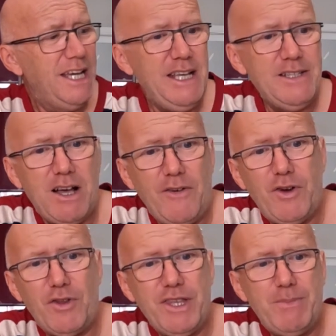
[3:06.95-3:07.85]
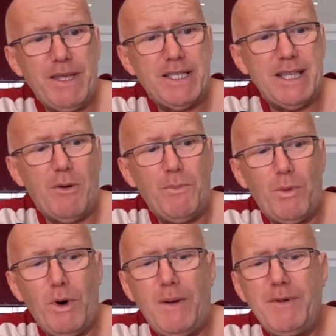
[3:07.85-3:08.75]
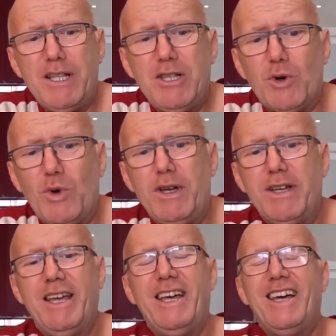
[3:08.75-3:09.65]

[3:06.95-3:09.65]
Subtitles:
I've got the bits now, but what I'm going to do,